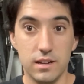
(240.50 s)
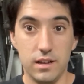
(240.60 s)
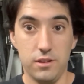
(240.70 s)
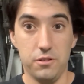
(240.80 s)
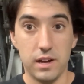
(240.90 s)

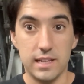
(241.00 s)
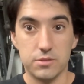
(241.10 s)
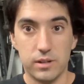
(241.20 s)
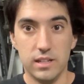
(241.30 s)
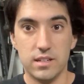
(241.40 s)
you guys
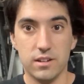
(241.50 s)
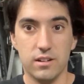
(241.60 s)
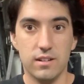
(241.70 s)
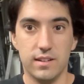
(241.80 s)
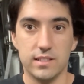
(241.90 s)
wanted to know
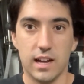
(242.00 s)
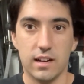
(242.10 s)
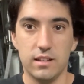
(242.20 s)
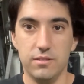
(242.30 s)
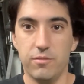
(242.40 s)

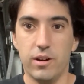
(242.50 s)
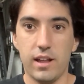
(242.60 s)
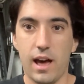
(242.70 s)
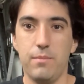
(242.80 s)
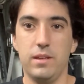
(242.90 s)
exactly what
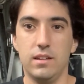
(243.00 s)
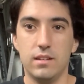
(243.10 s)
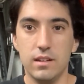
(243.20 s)
happened,